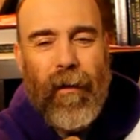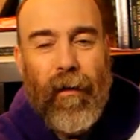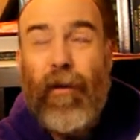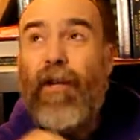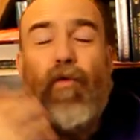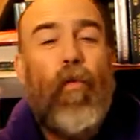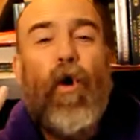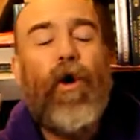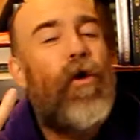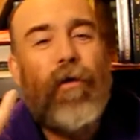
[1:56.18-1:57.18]
this
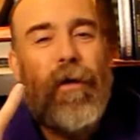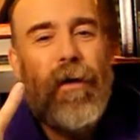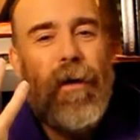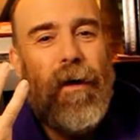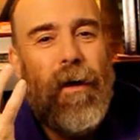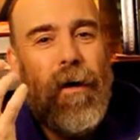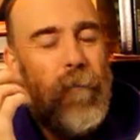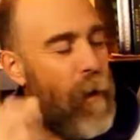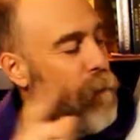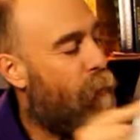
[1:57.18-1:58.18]
world,
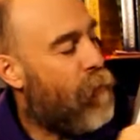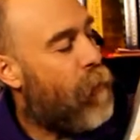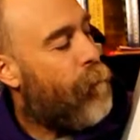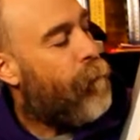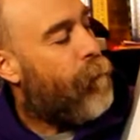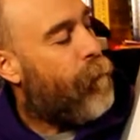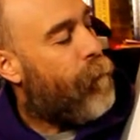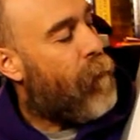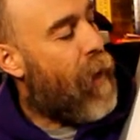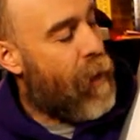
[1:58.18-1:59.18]
my friends,
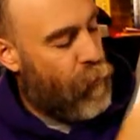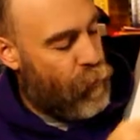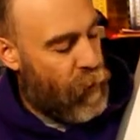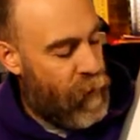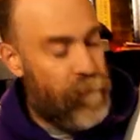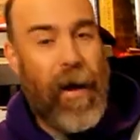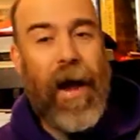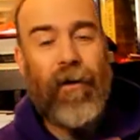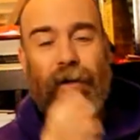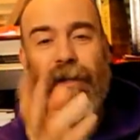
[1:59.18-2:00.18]
energy and
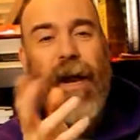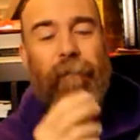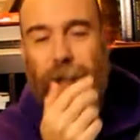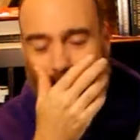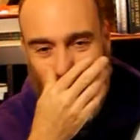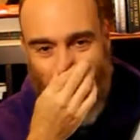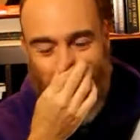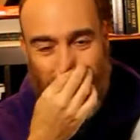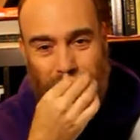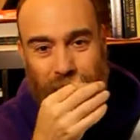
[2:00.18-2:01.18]
matter, same thing,
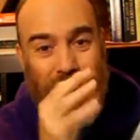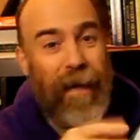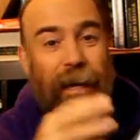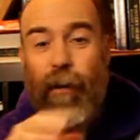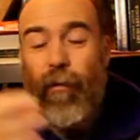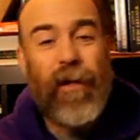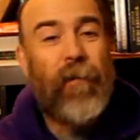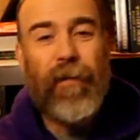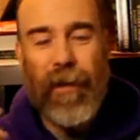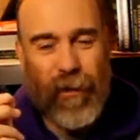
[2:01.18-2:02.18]
right? E equals
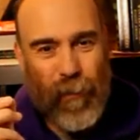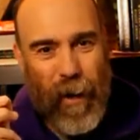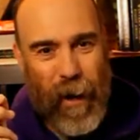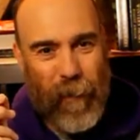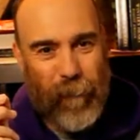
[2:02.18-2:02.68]
mc squared.